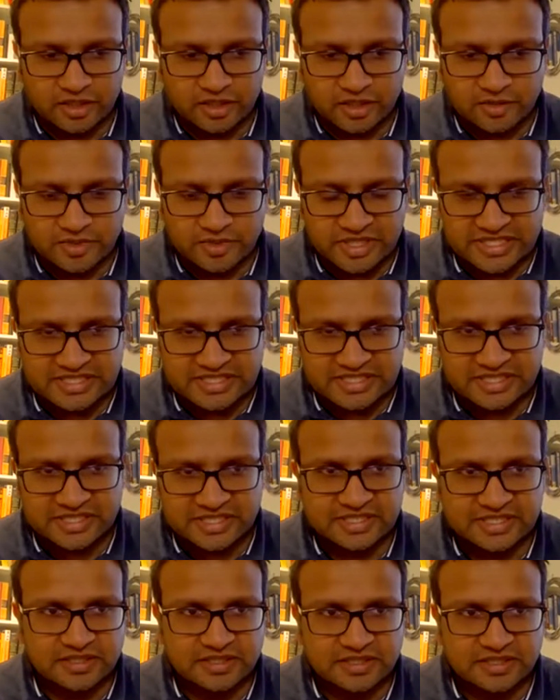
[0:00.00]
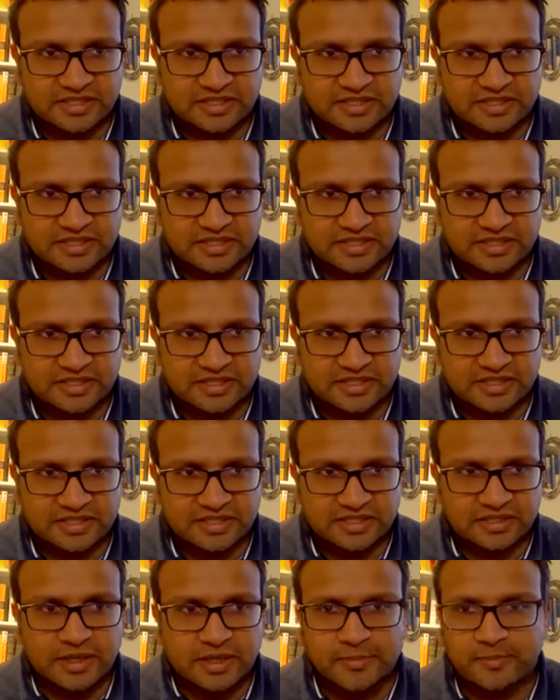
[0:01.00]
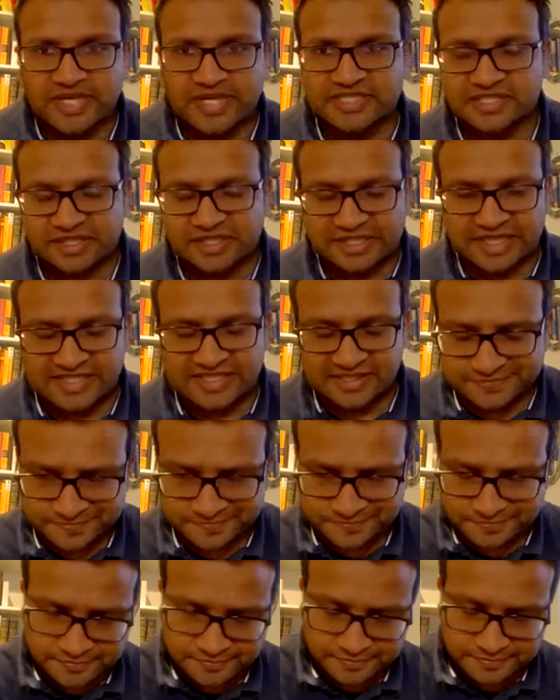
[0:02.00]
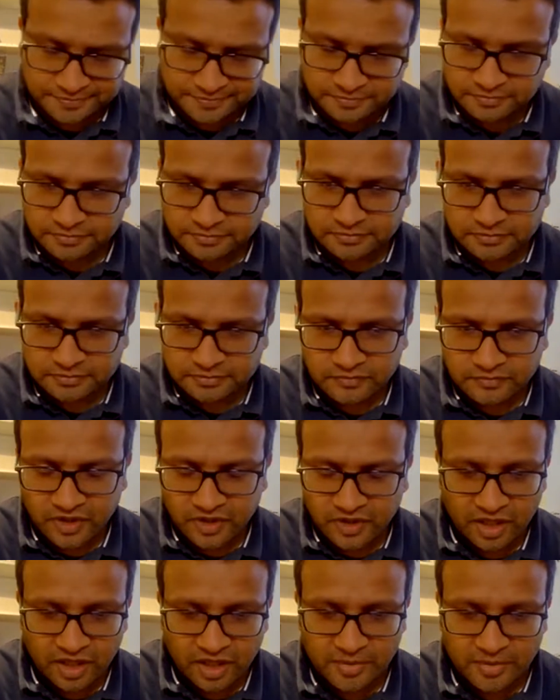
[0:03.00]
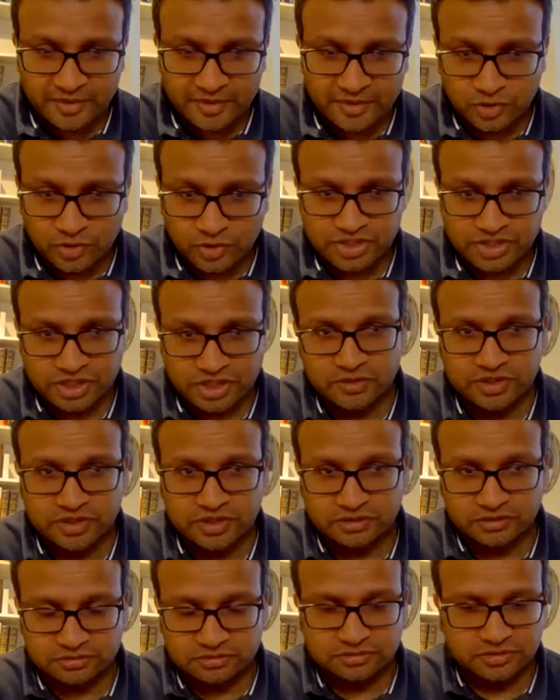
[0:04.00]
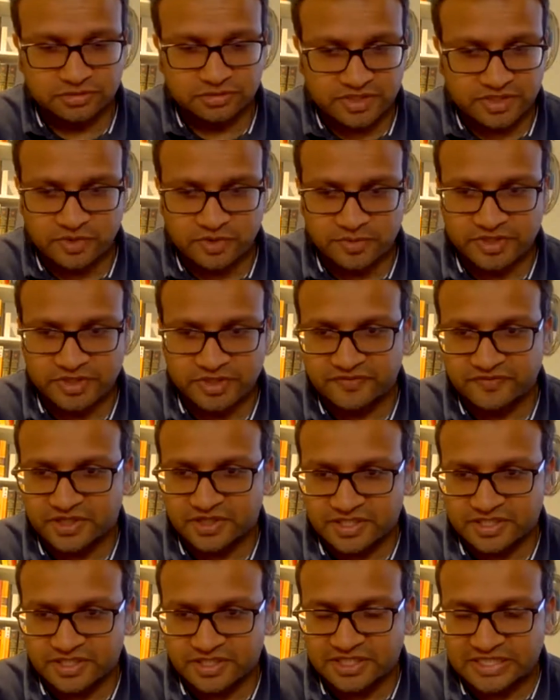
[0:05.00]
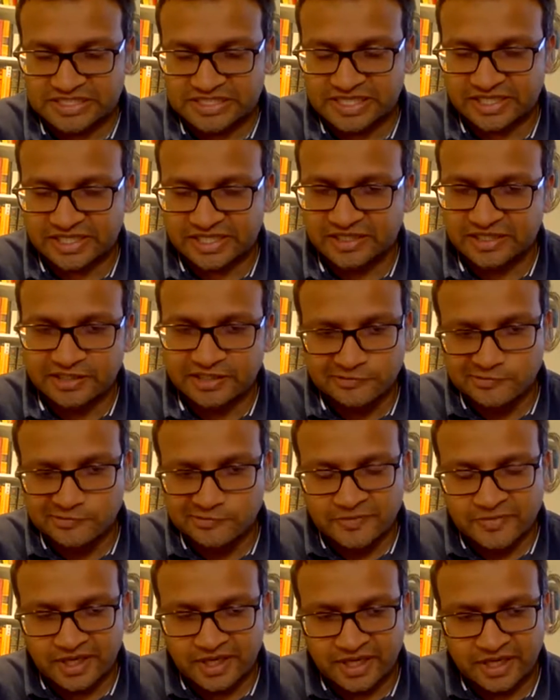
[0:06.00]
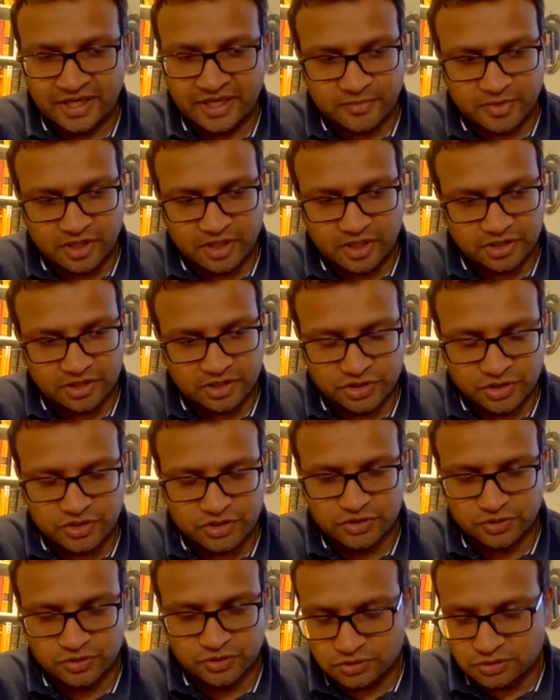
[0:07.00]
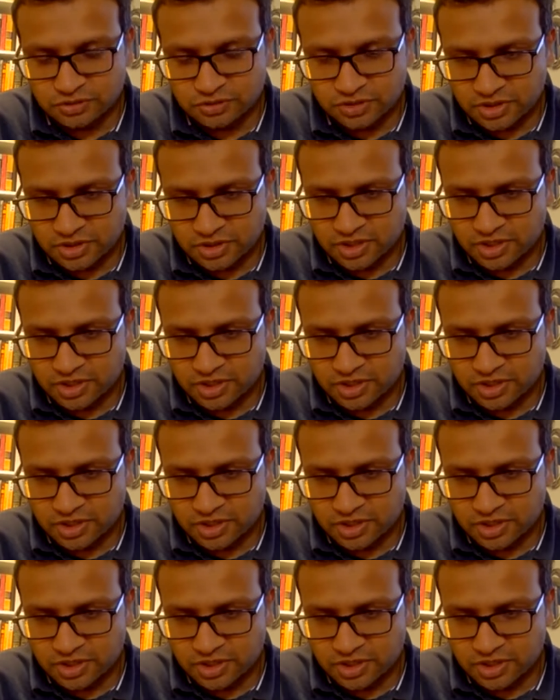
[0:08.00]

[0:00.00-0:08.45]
an anaesthetist based in Leicester. I'm not a coder, is probably the first thing to say. Our usual